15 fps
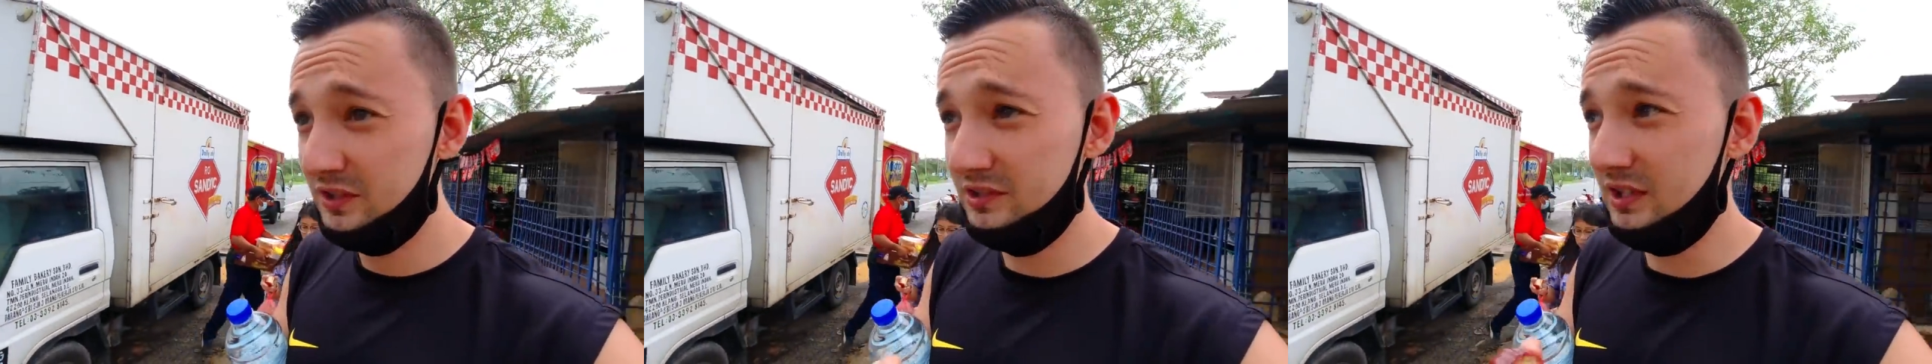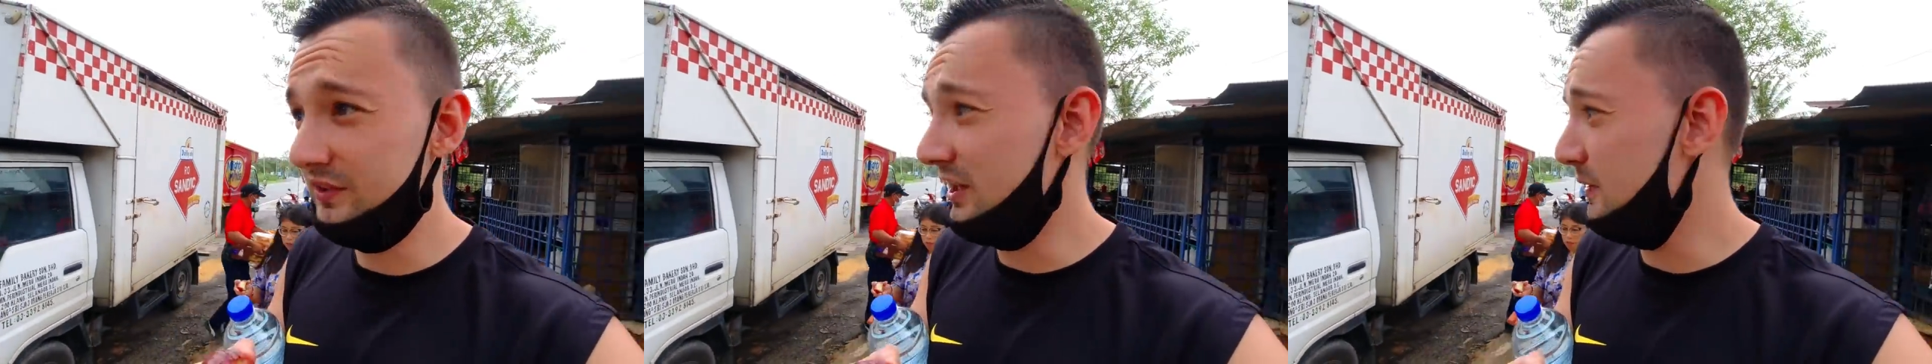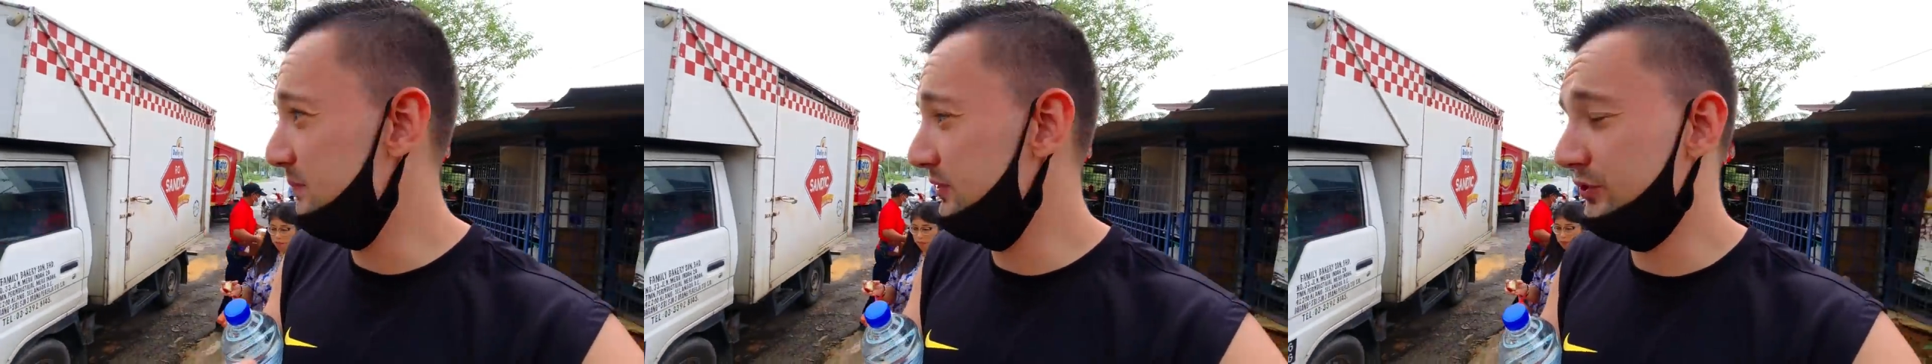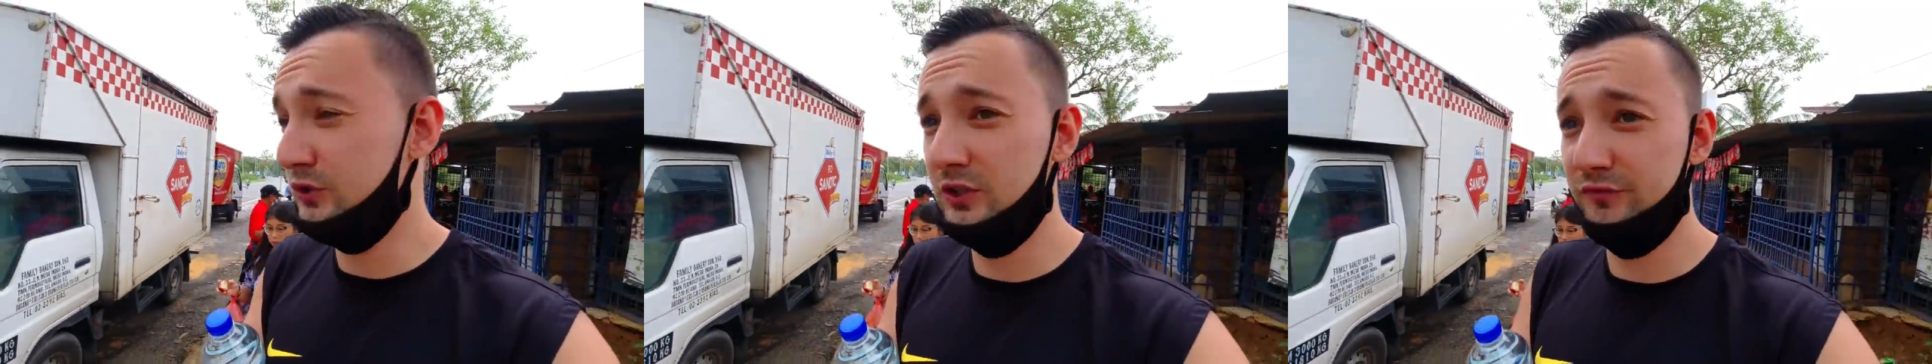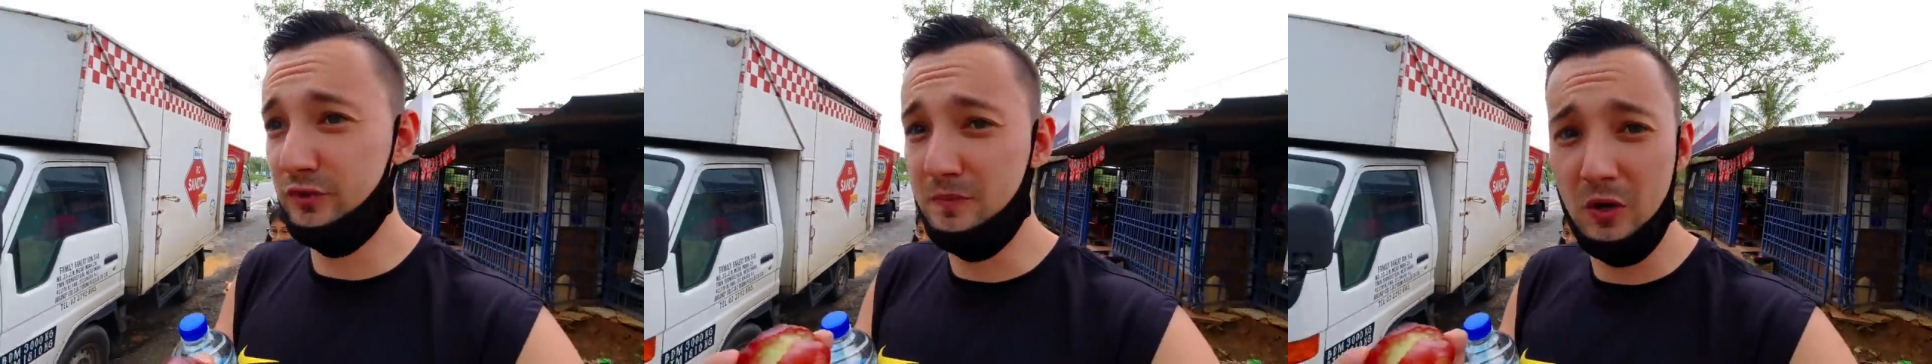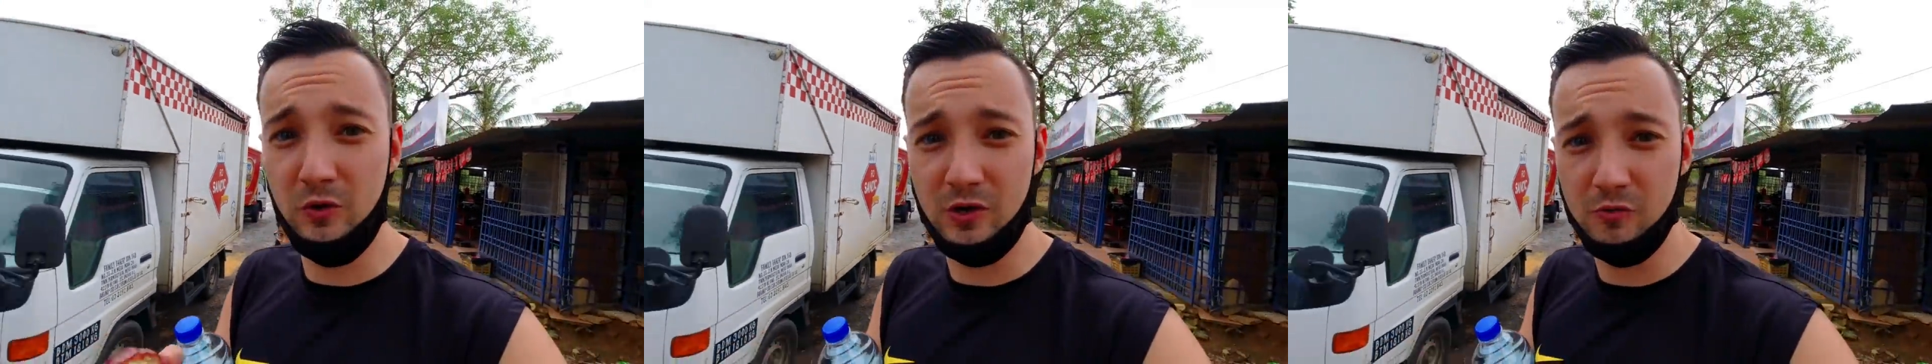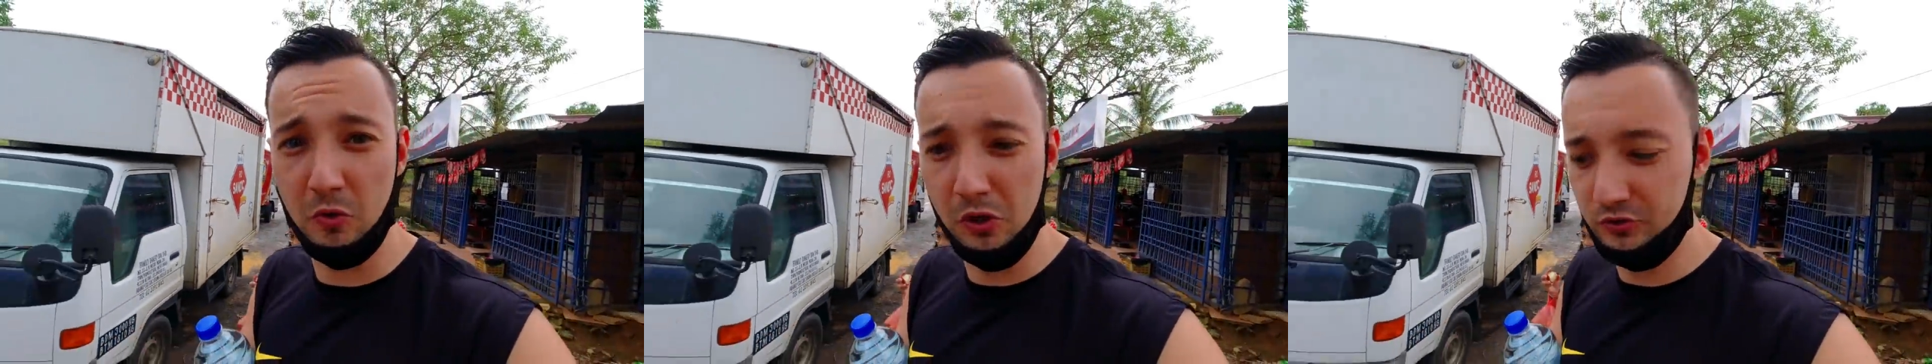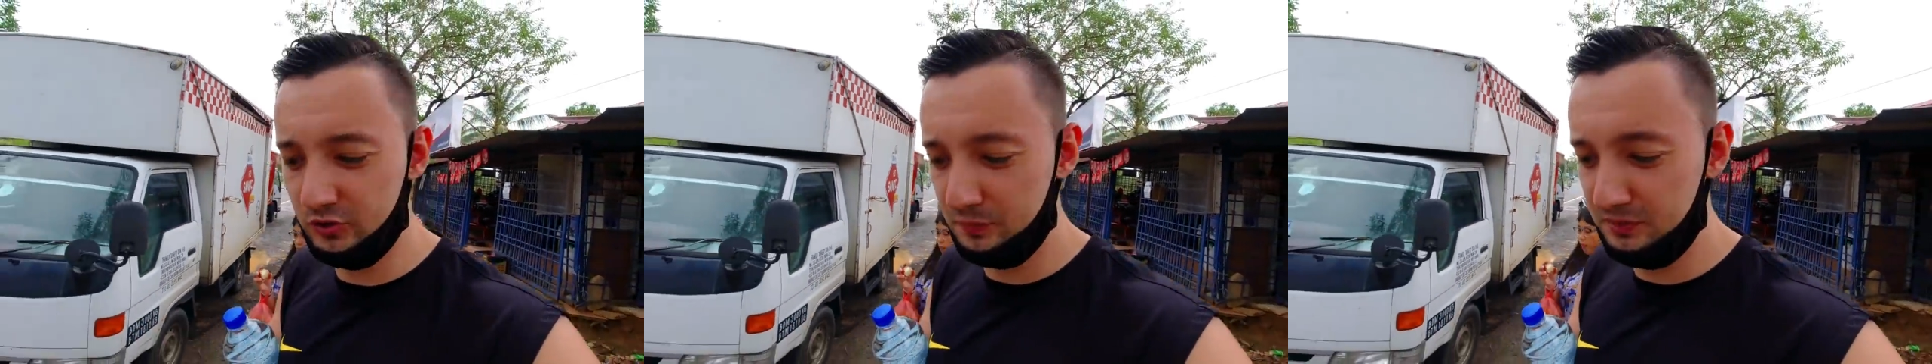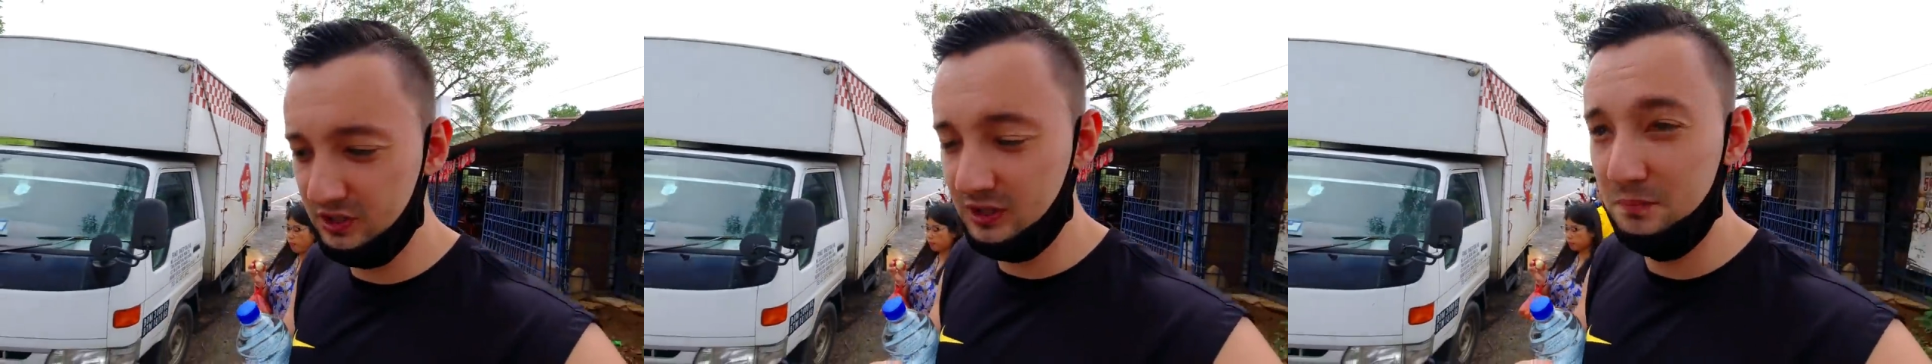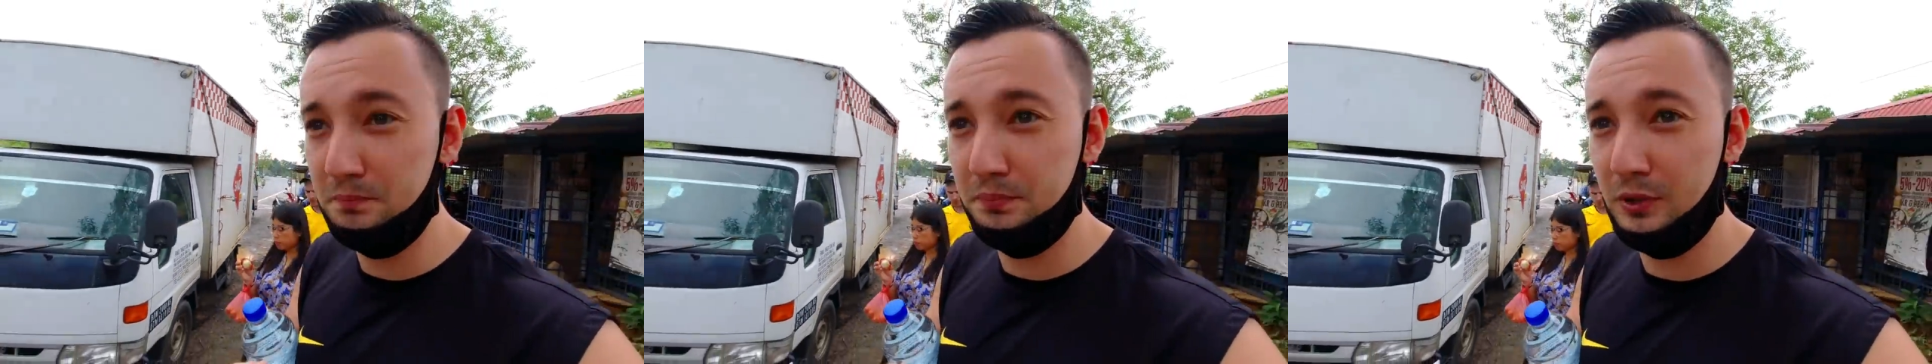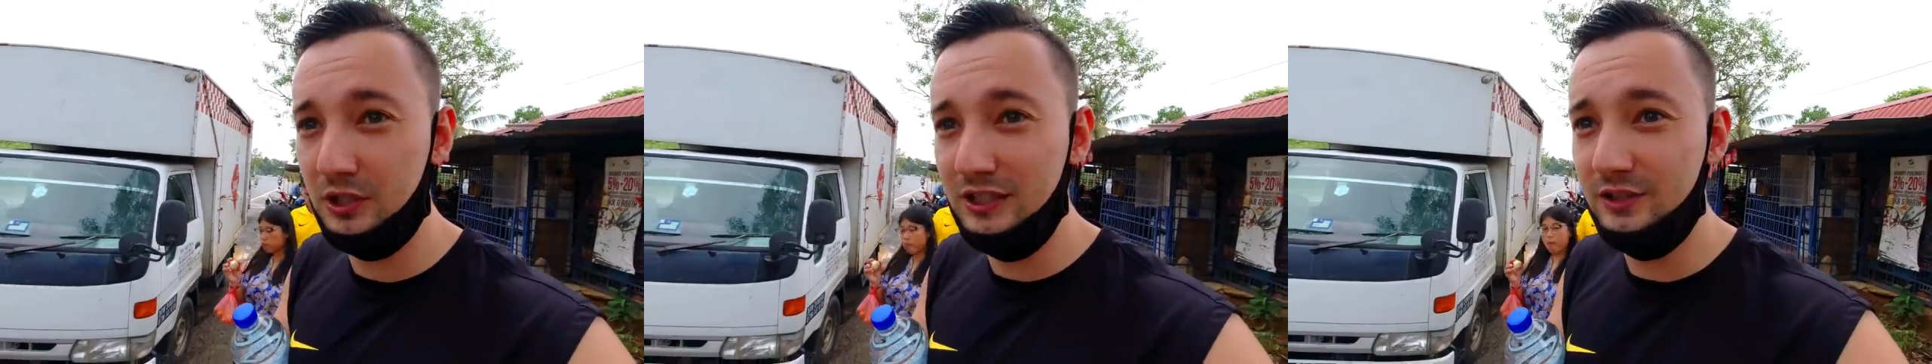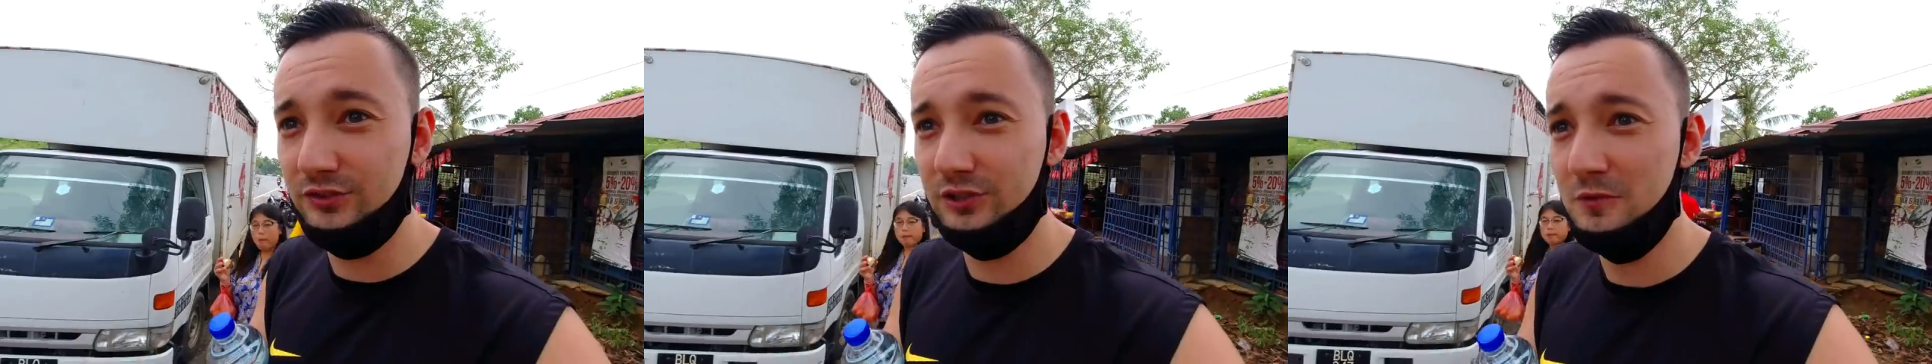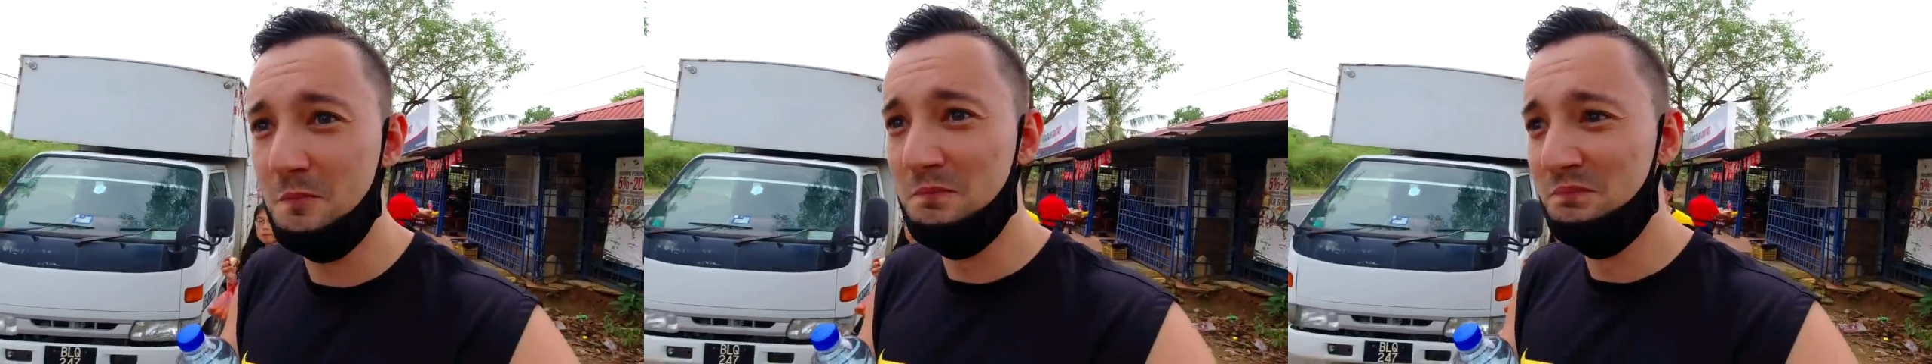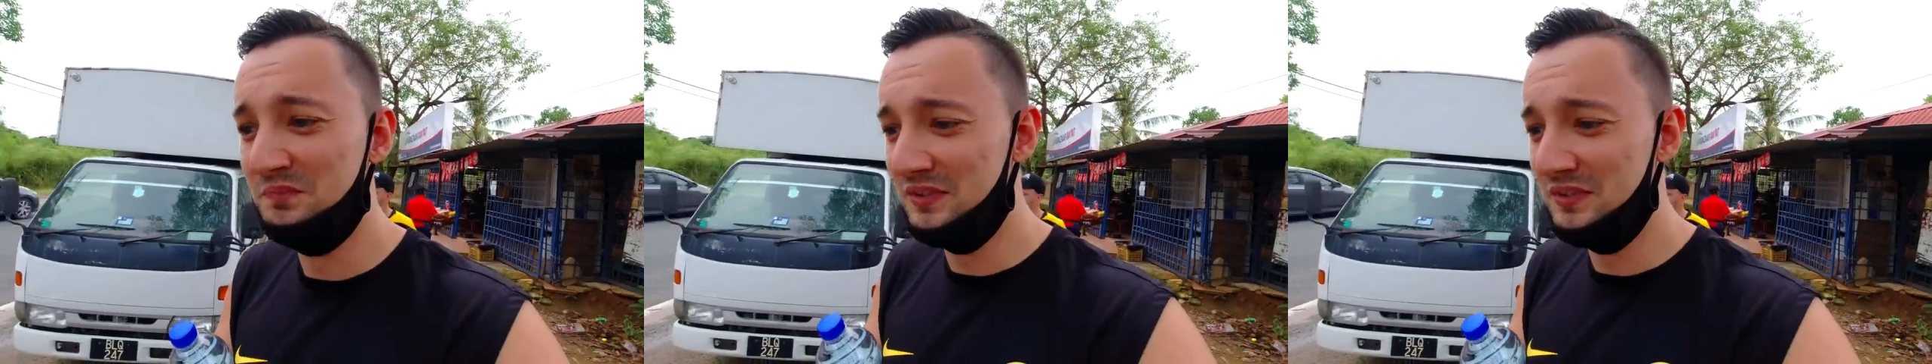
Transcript: another episode from our road trip here in Perlis.